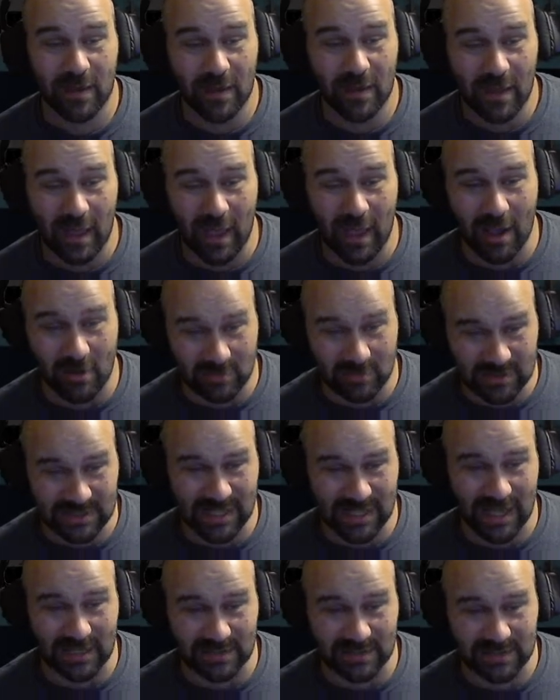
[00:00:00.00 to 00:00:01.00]

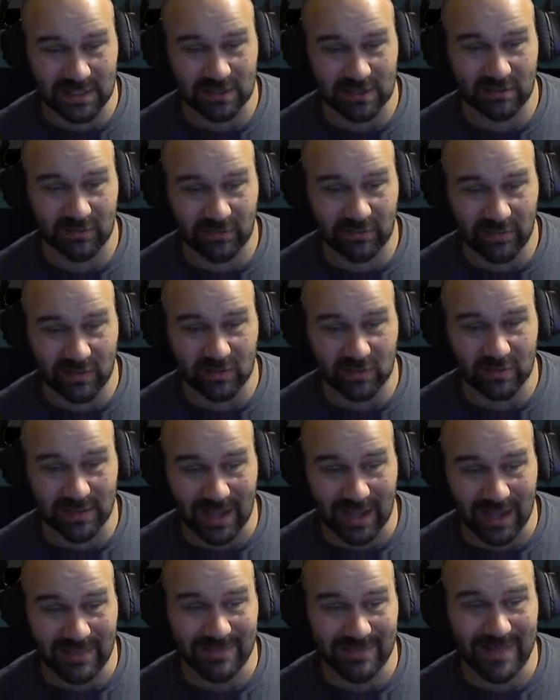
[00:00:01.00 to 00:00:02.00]
outside of center field,
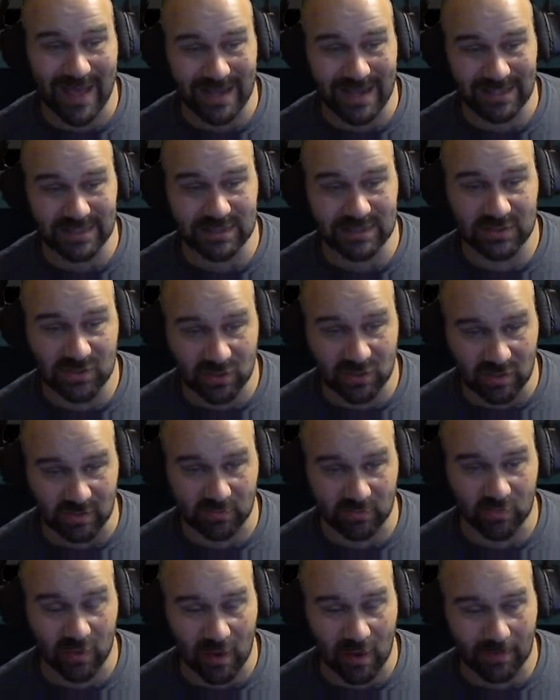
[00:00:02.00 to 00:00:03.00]
and that is good.
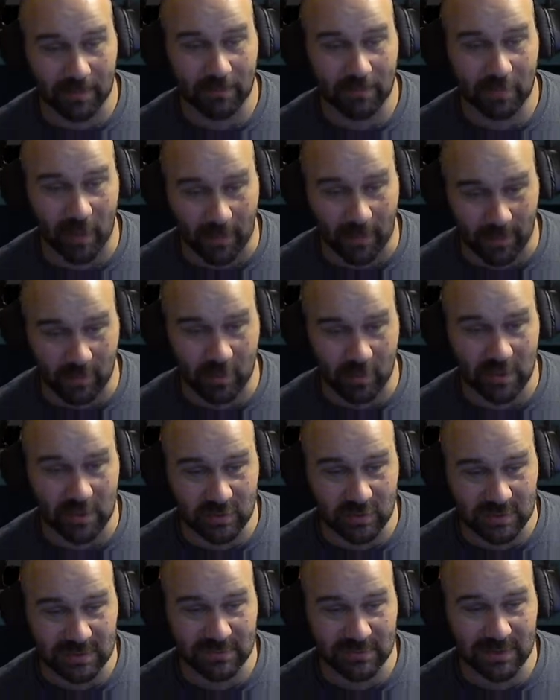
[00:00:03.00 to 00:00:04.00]
Probably would
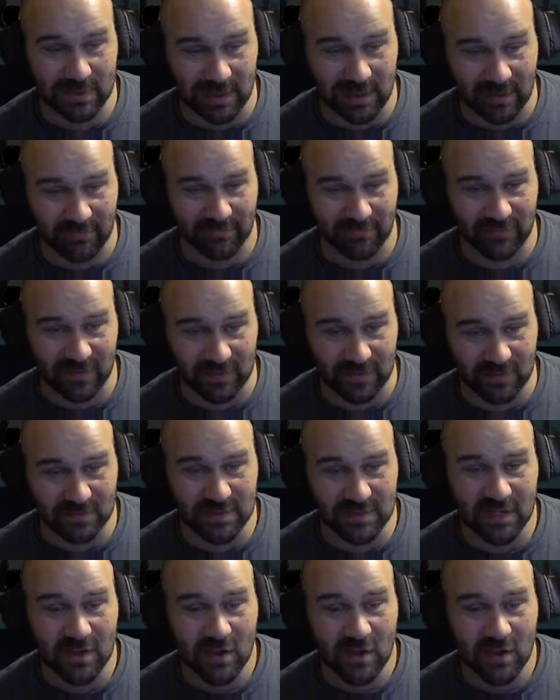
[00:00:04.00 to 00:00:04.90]
use him in left field.